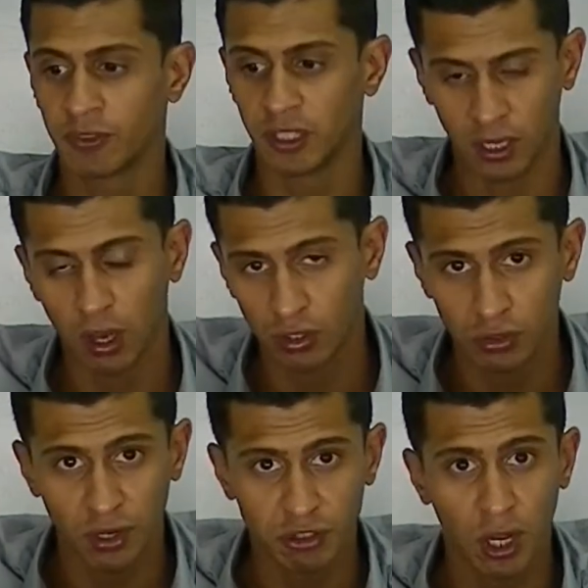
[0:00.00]
The hard
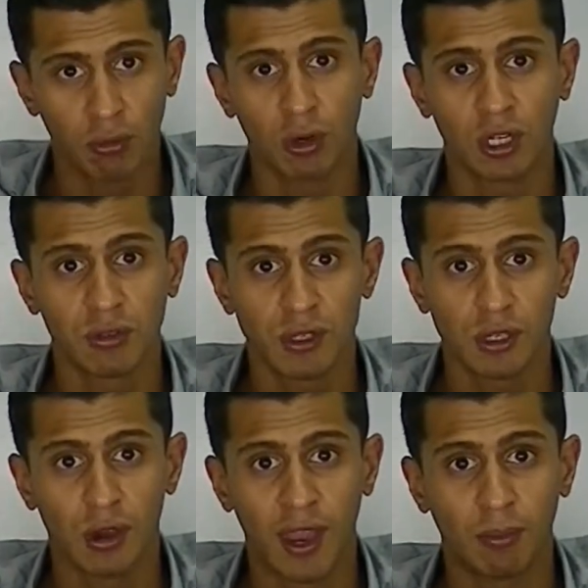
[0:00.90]
mm-hmm. drives are what gives you
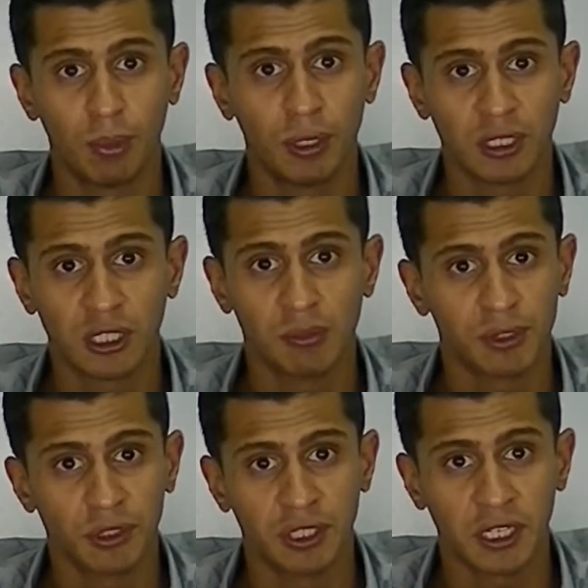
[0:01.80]
your output in terms
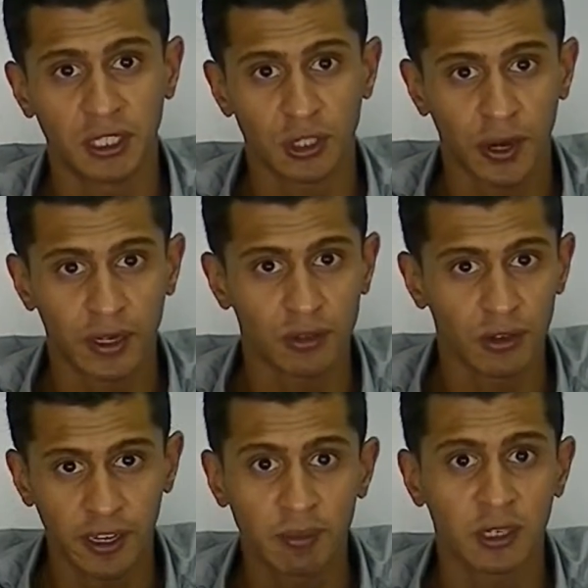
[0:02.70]
of your data transfer
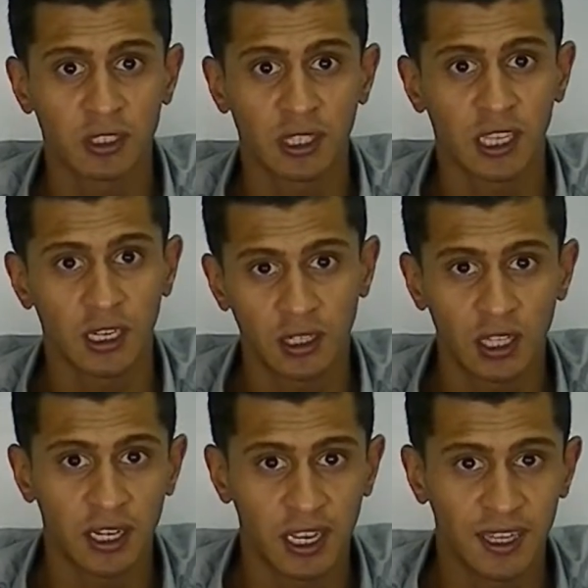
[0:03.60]
rate because at the end of
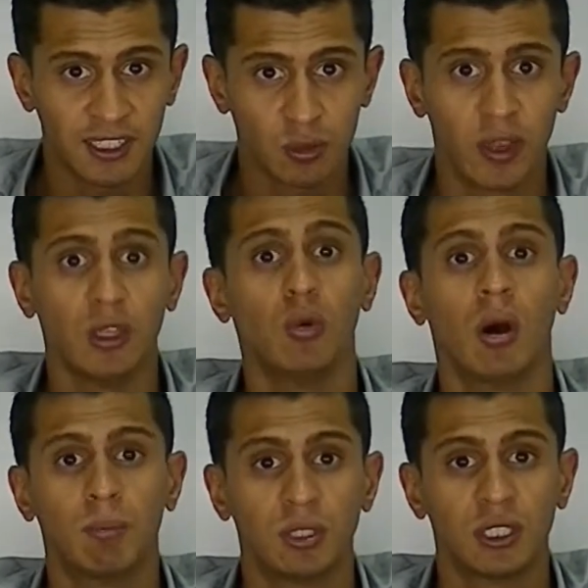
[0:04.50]
the day, that's where you
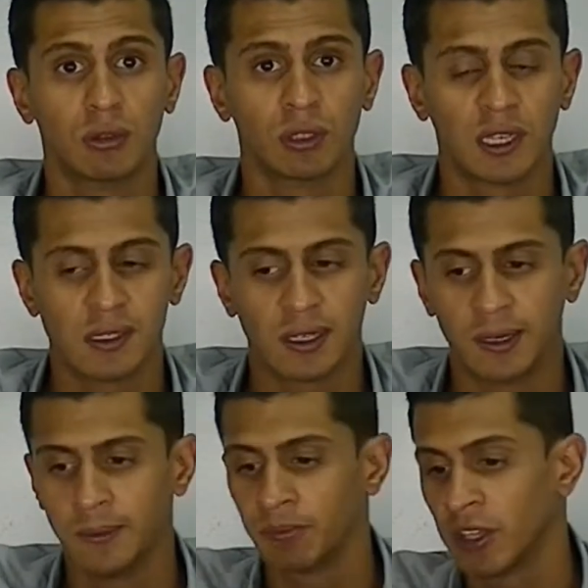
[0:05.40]
are putting your
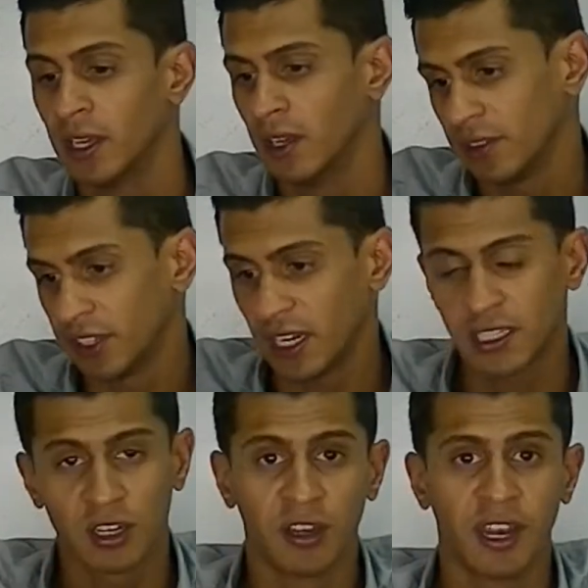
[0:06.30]
data. The
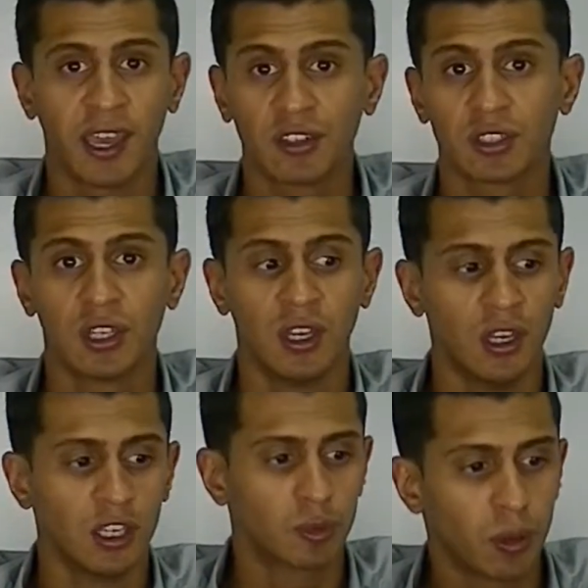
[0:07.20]
desktop NAS
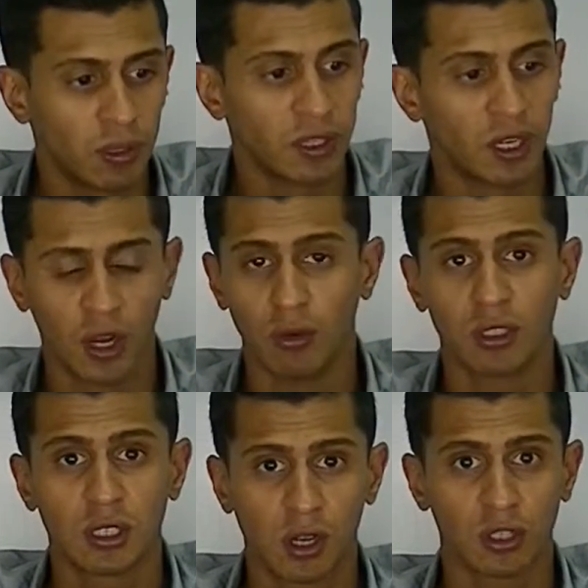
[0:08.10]
is probably the
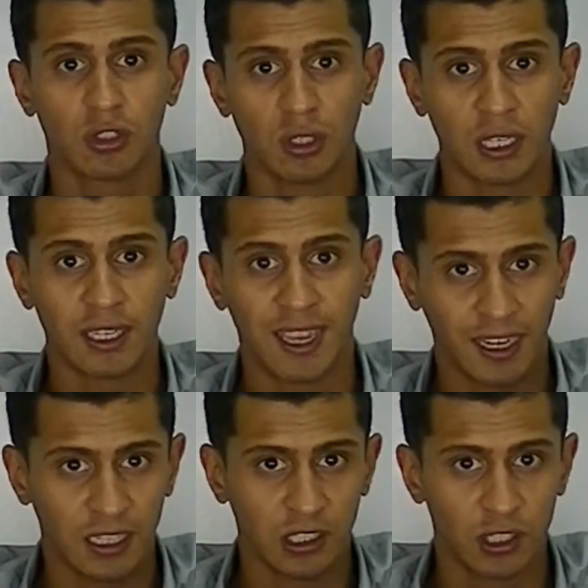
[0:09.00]
lowest class you can
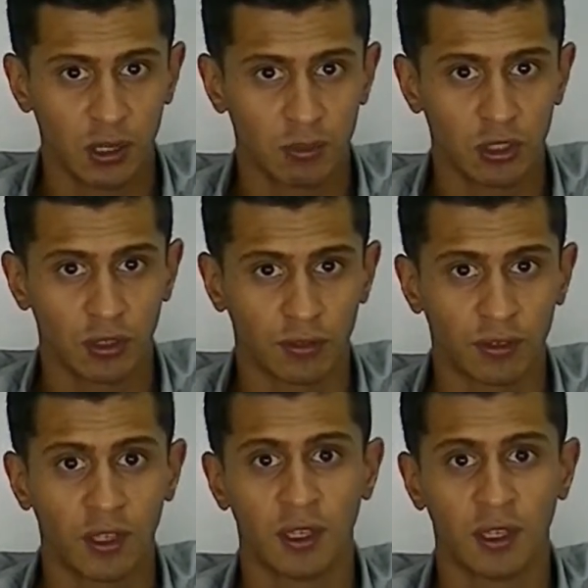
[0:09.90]
get in terms of